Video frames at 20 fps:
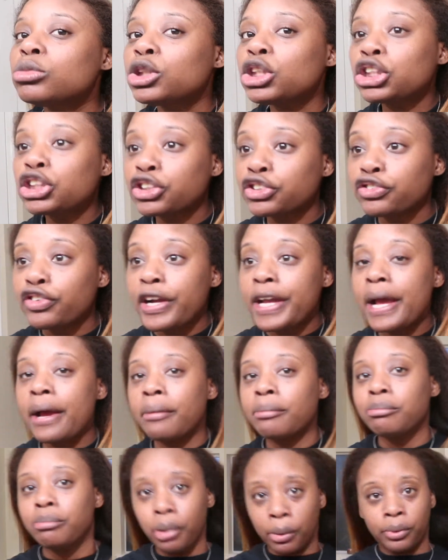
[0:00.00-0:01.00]
straight,
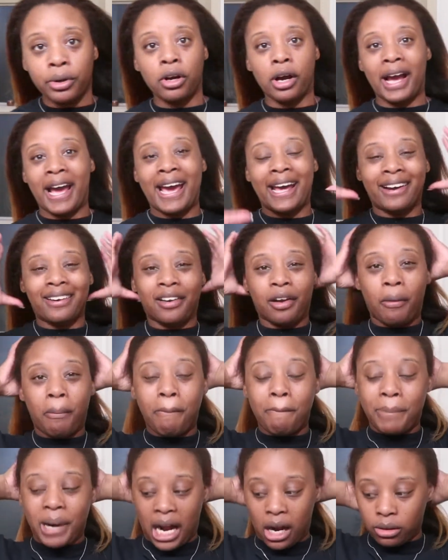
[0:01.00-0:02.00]
but we're gonna add a
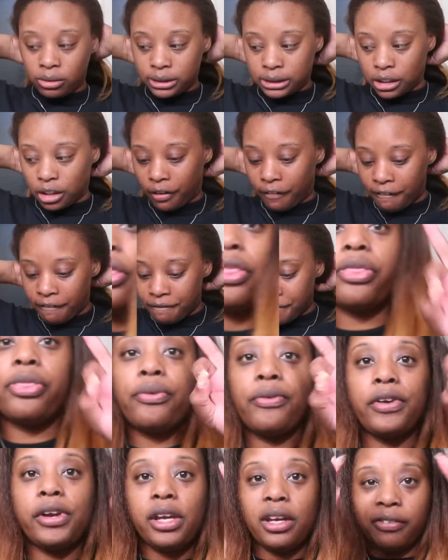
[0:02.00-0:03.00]
little bounce of
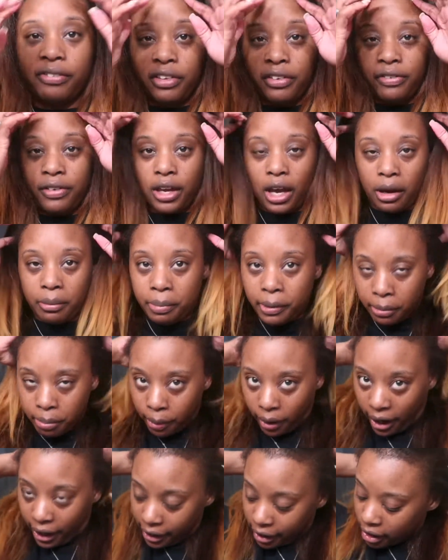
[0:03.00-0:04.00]
three of the V I P
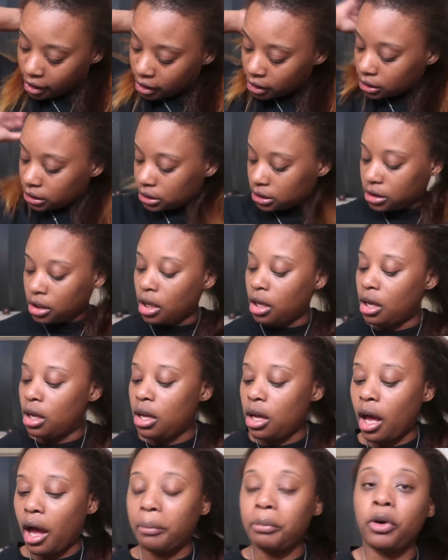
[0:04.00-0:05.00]
products.
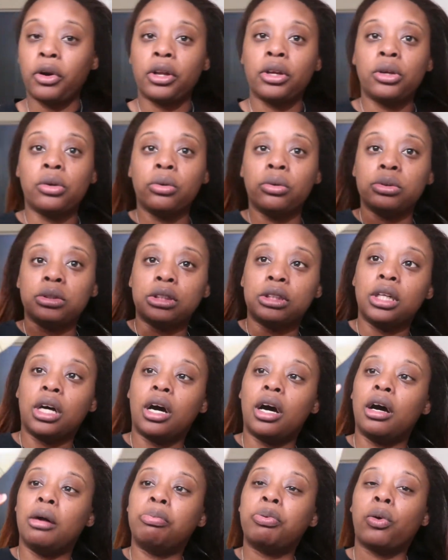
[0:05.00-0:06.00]
I'm gonna use
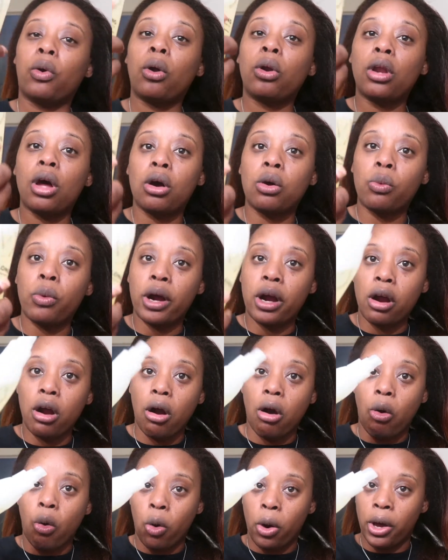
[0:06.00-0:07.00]
the Pro Long
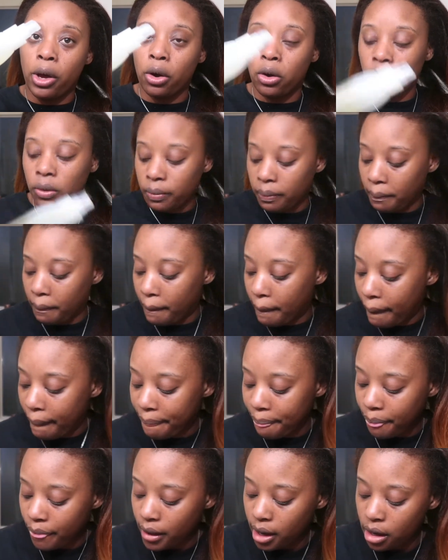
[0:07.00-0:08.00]
Wear oil,
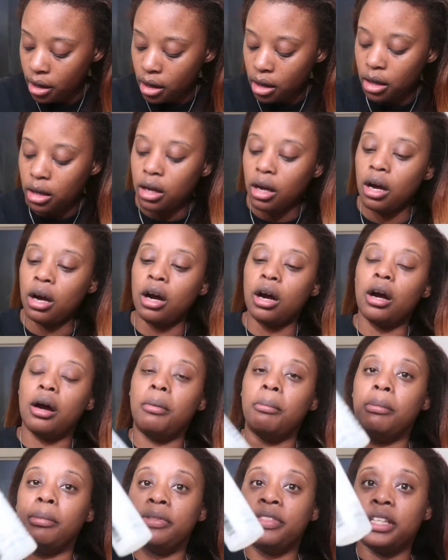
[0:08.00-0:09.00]

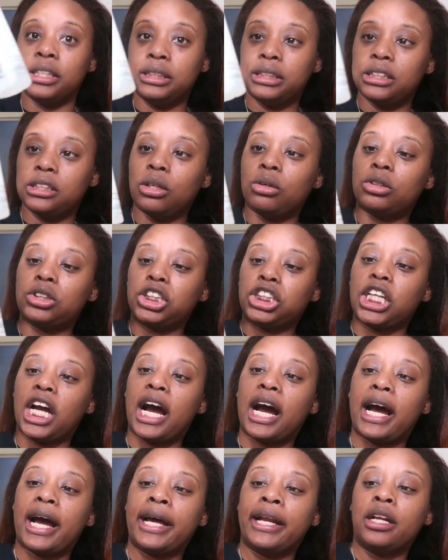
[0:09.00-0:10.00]
um, the Silk
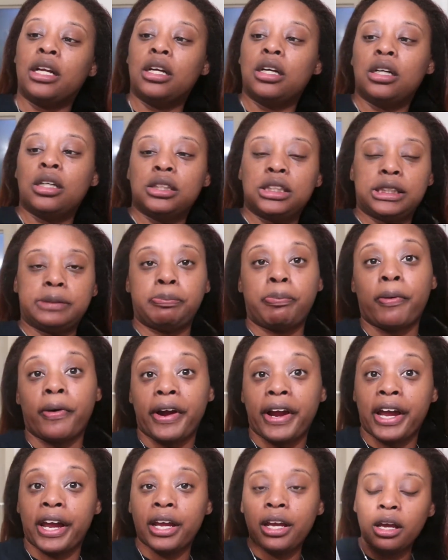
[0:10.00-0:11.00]
Shot
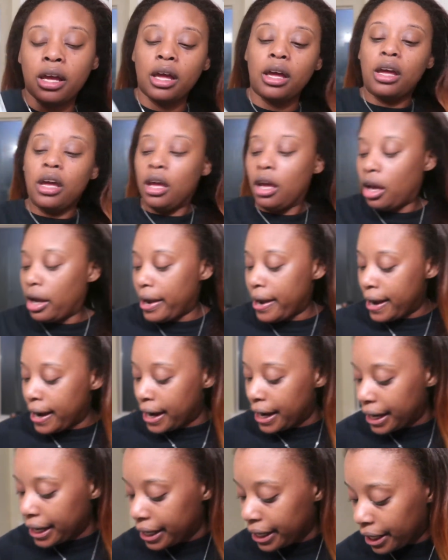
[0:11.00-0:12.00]
spray,
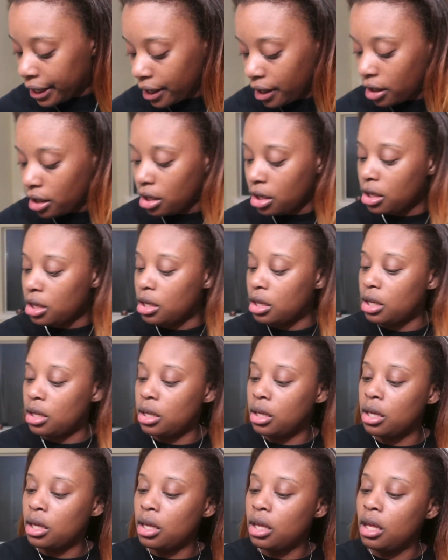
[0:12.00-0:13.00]
and
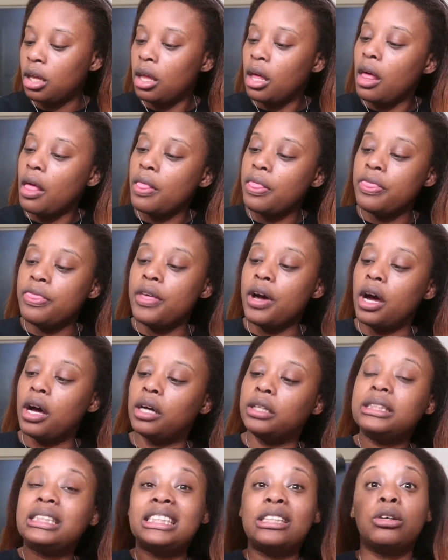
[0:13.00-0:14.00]

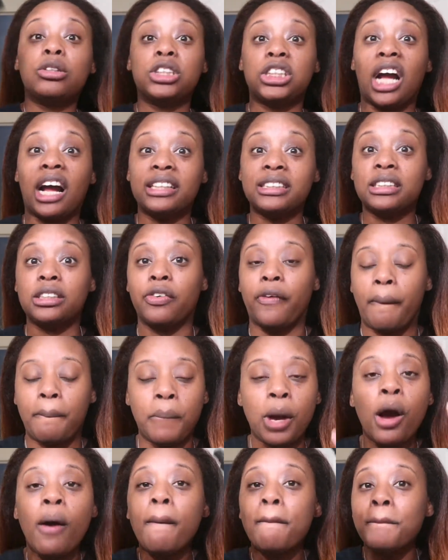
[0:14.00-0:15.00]
the Silk Shot serum.
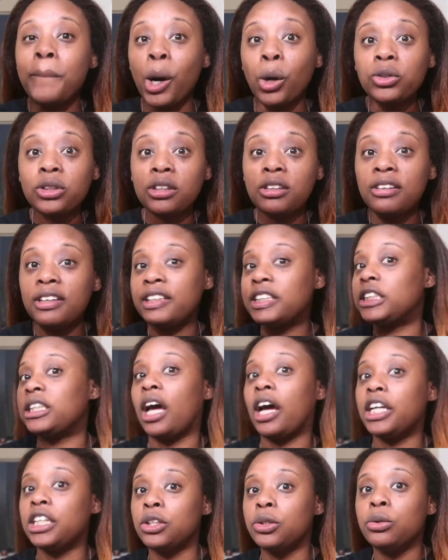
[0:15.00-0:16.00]
Both of these
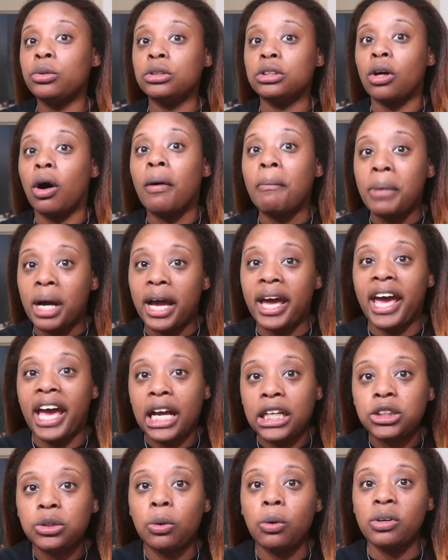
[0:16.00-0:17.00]
I use on my
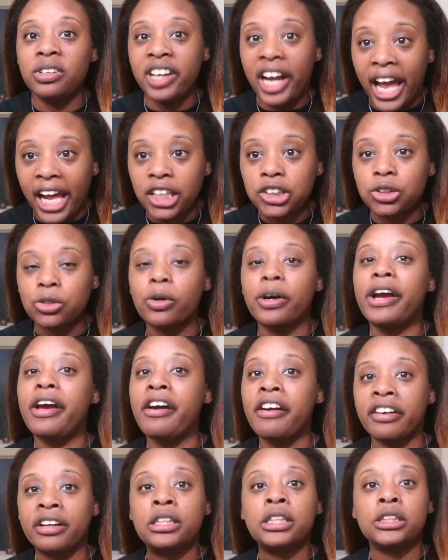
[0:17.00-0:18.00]
actual natural
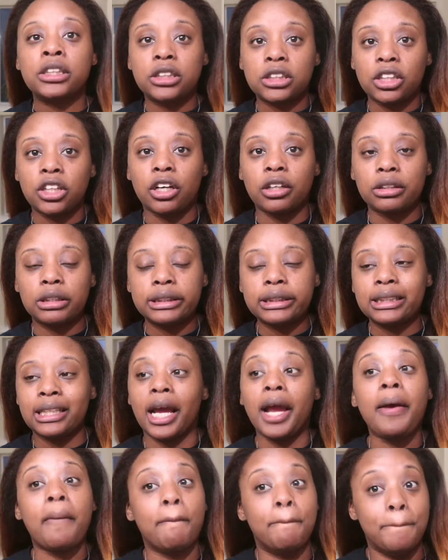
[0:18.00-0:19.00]
hair in its curly
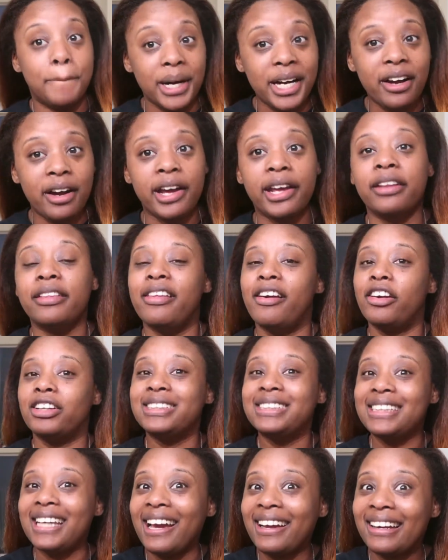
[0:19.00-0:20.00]
state, but they're
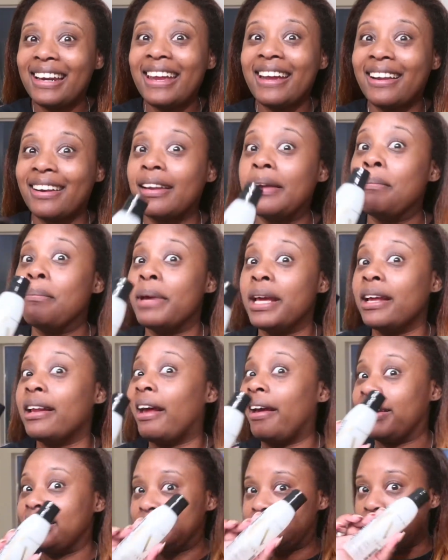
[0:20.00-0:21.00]
technically meant
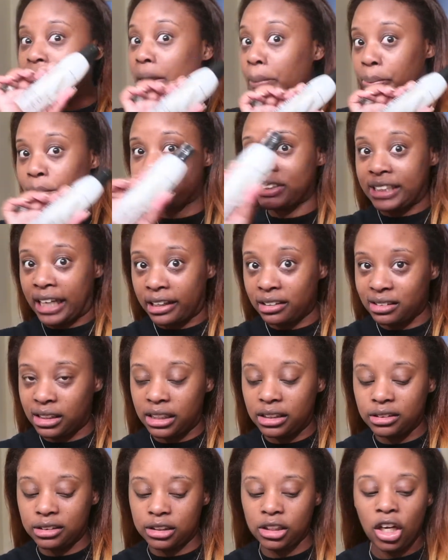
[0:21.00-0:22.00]
as heat
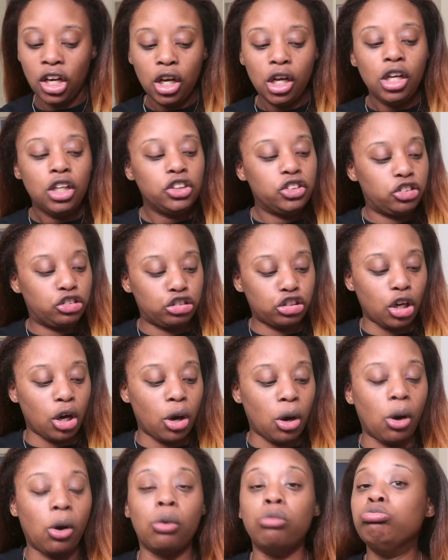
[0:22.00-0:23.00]
protectants.
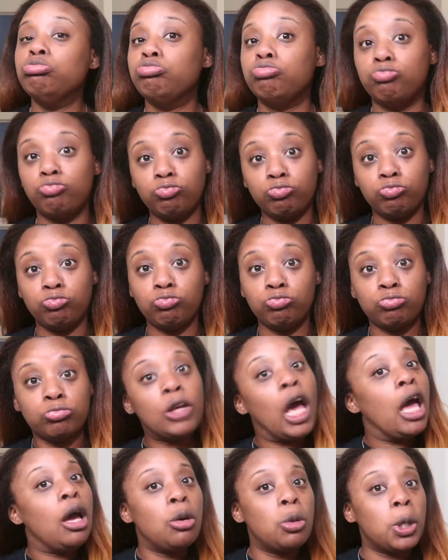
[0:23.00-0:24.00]
So
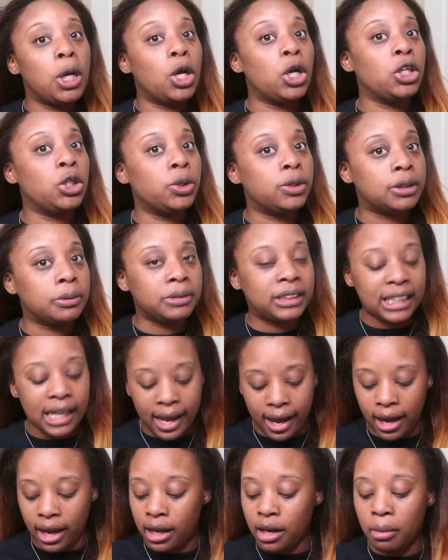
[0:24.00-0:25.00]
we're gonna use them
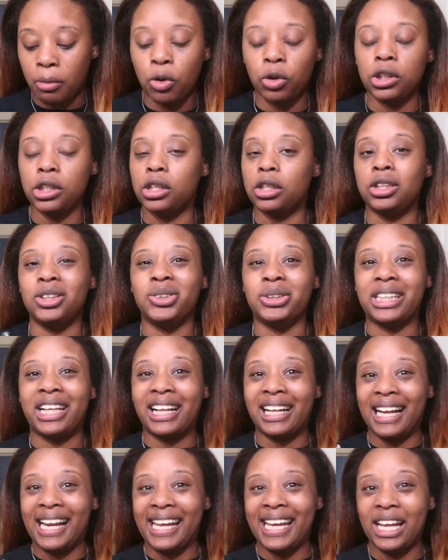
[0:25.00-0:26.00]
today, and I'm only gonna use a
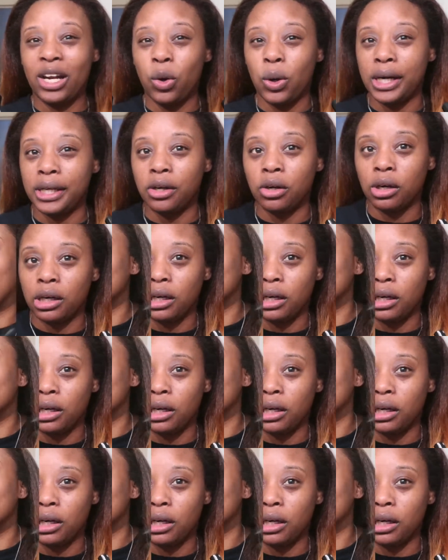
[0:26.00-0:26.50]
little, little.